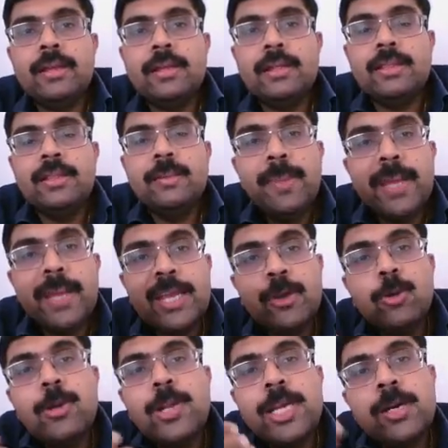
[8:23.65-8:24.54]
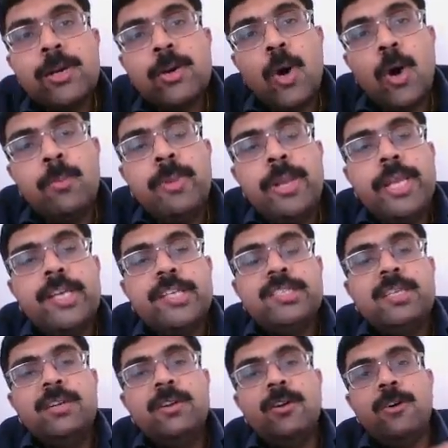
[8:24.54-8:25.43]
The peculiar
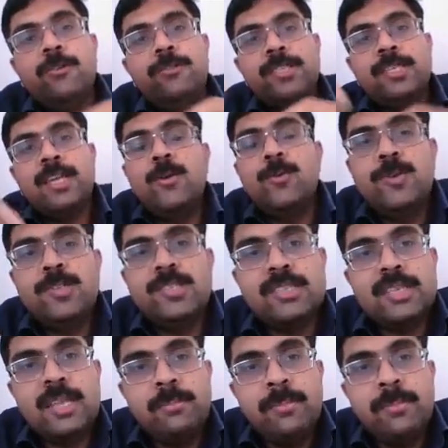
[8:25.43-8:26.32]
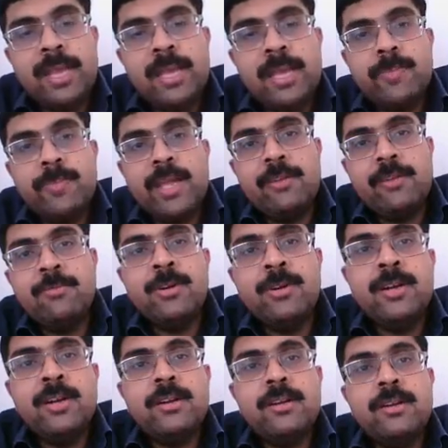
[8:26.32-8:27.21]
combination of sounds that make up that
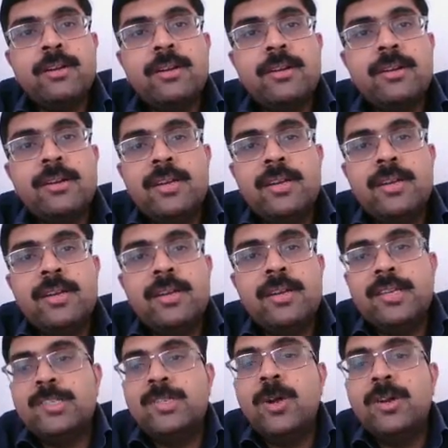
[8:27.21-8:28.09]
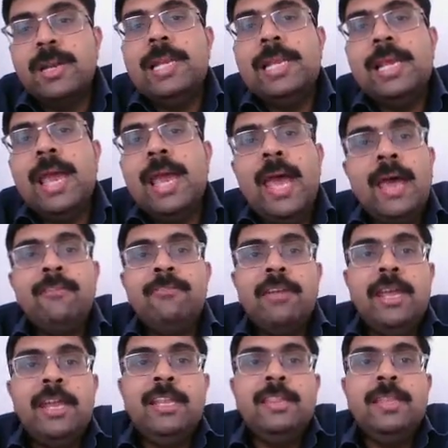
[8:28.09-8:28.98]
word does not really
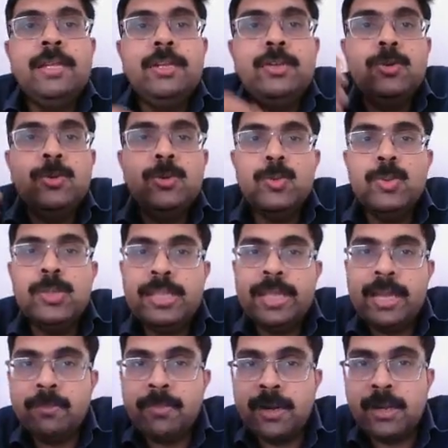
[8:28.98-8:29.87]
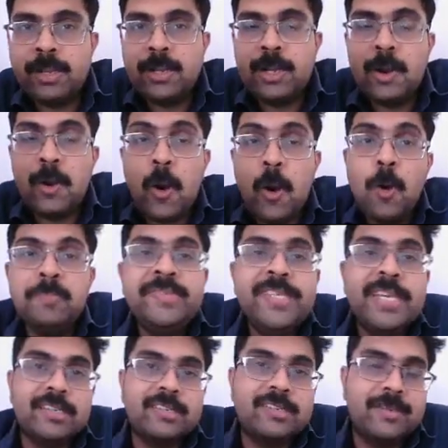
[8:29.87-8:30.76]
have anything to do with that particular
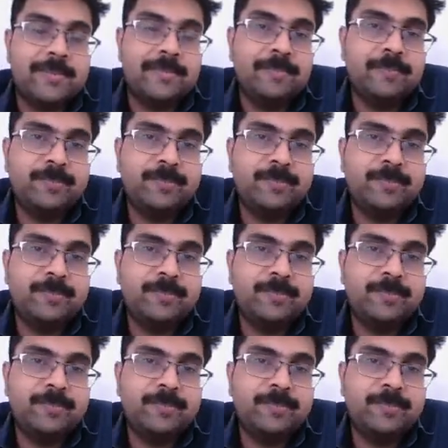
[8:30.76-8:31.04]
object,